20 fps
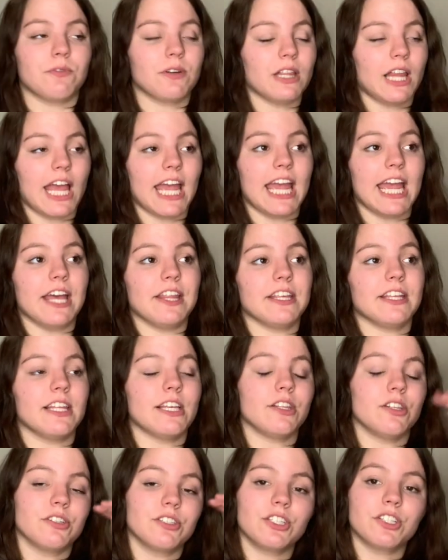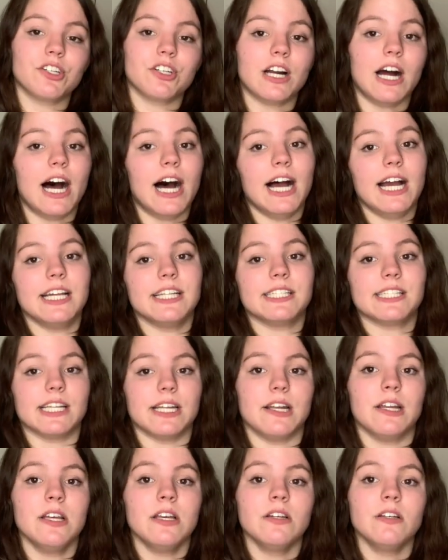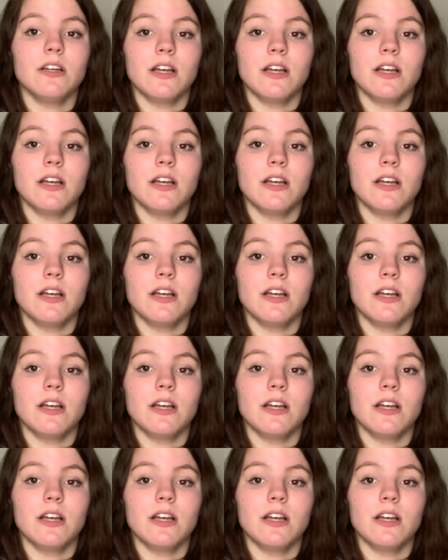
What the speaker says: relate, and they like looked at her eyes and